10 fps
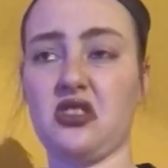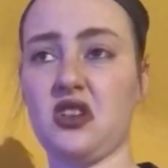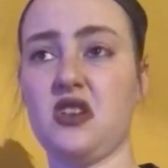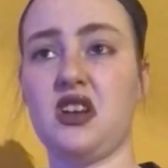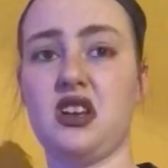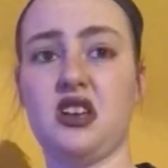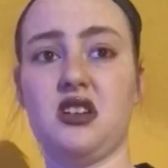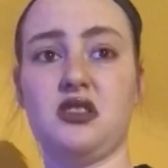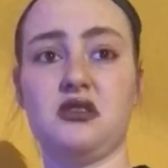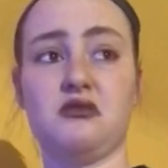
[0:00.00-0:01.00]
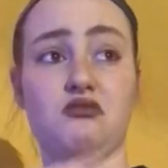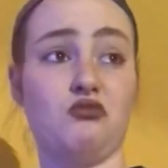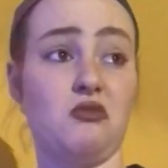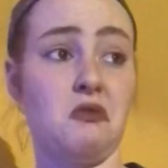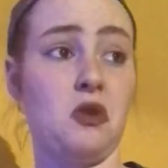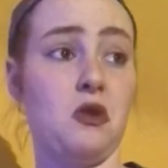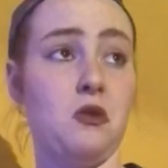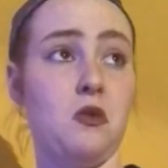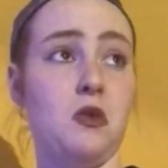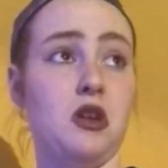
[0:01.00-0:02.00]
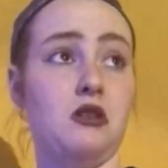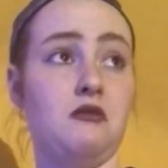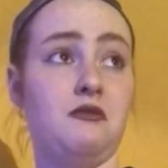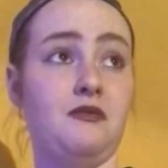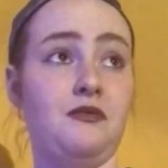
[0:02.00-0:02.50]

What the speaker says: obviously she was willing,